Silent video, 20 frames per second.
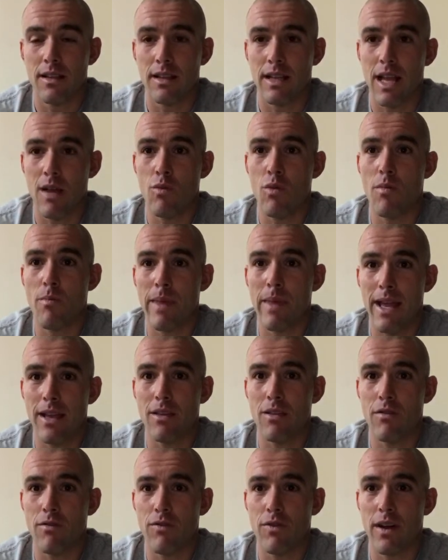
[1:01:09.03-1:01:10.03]
they will
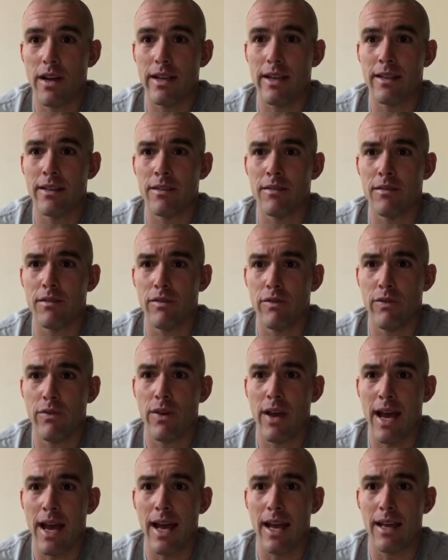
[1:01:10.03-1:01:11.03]
make you fucking
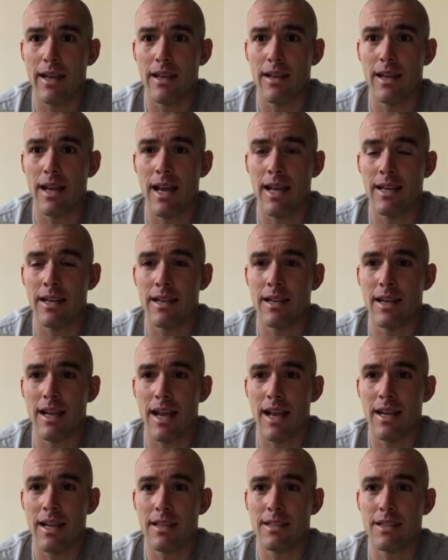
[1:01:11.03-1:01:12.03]
fat. And
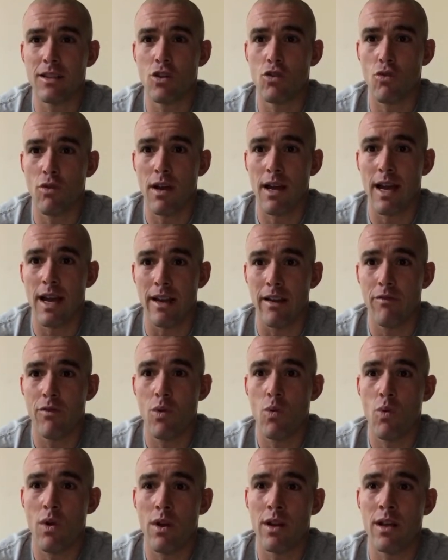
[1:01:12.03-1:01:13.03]
and it's a grind. If
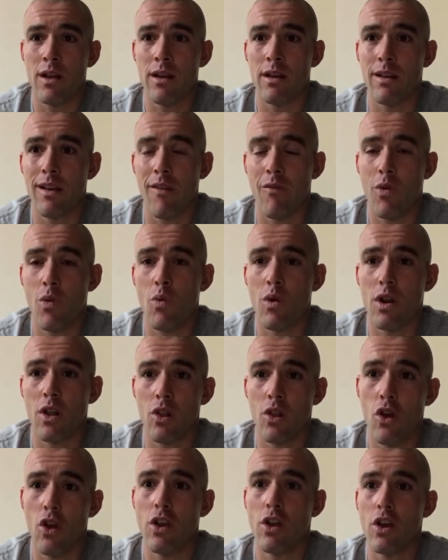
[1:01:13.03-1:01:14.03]
you wanna if you wanna
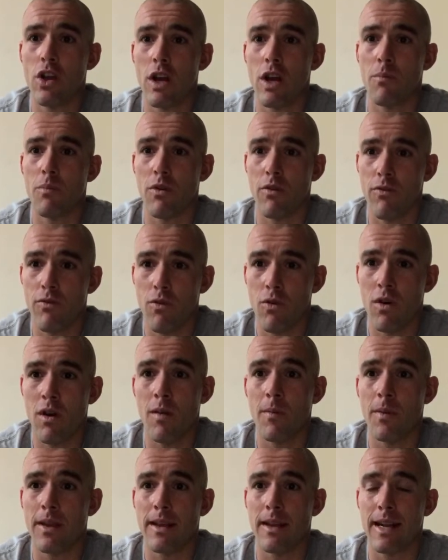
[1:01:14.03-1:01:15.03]
look good and
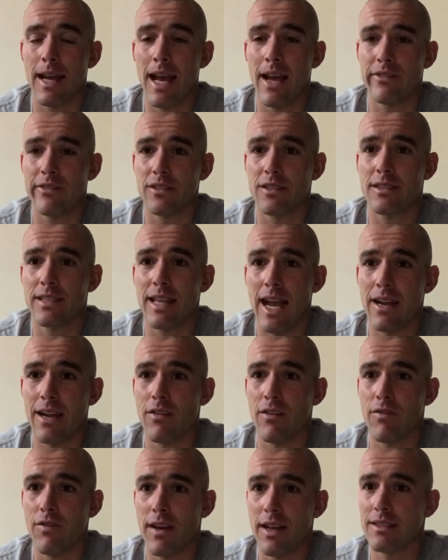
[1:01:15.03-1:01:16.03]
perform, you're gonna have to
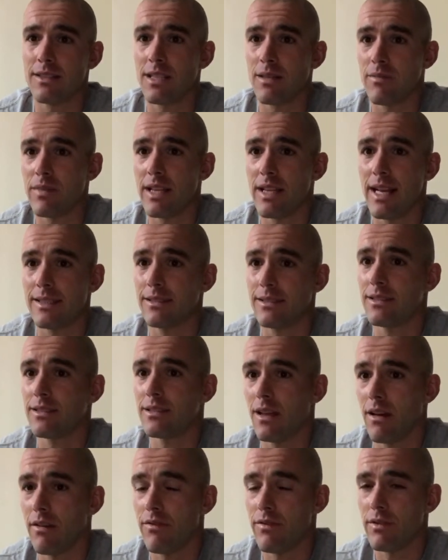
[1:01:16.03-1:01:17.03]
sacrifice some of that
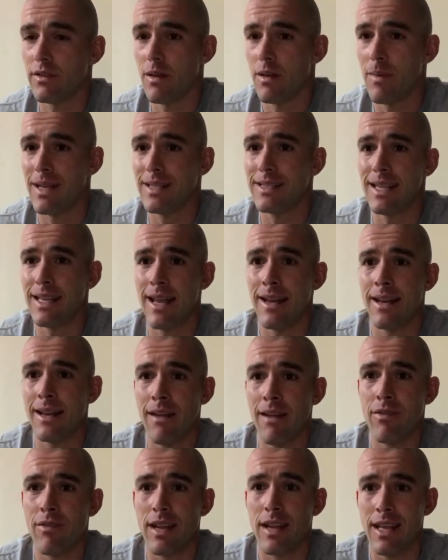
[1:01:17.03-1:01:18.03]
stuff. am I saying
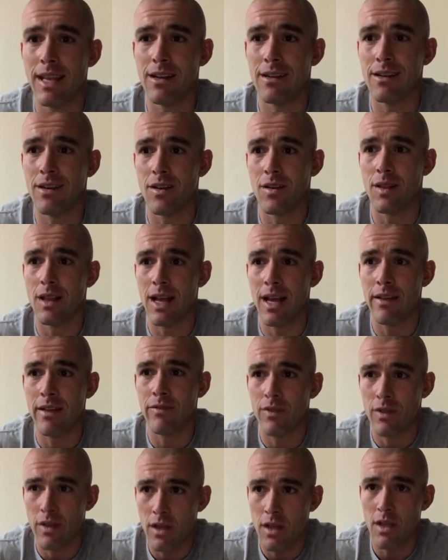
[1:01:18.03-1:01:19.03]
never eat it in your life?
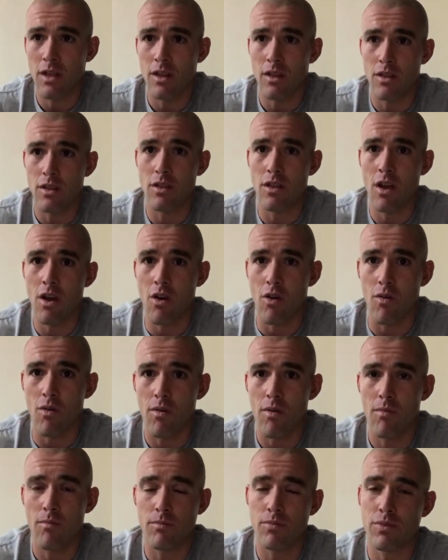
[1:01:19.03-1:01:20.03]
No.
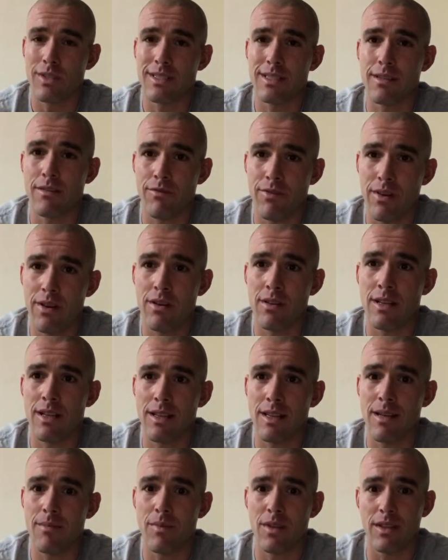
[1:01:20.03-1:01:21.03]
But severely
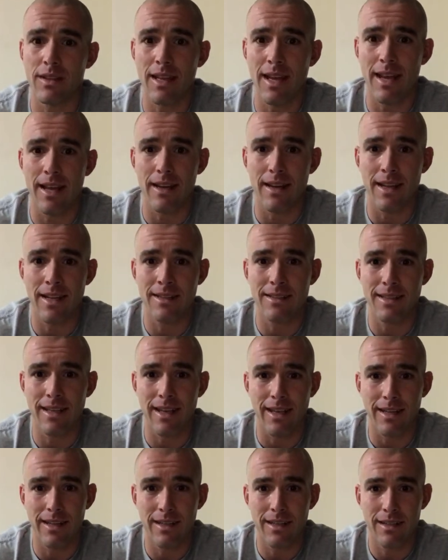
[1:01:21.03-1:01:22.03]
limit that
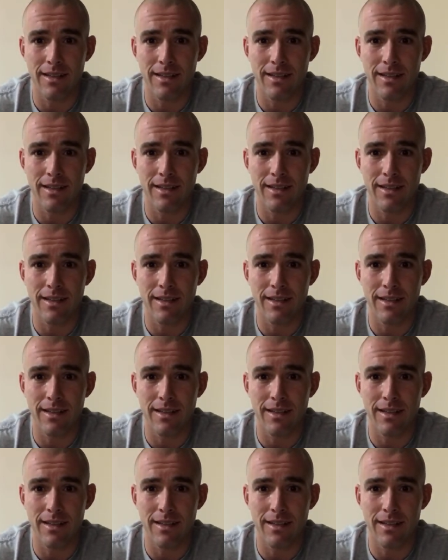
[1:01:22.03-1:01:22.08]
intake